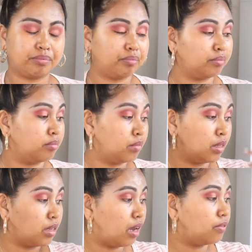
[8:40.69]
I
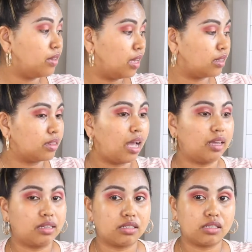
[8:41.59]
feel like
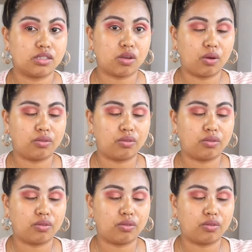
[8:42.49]
that is so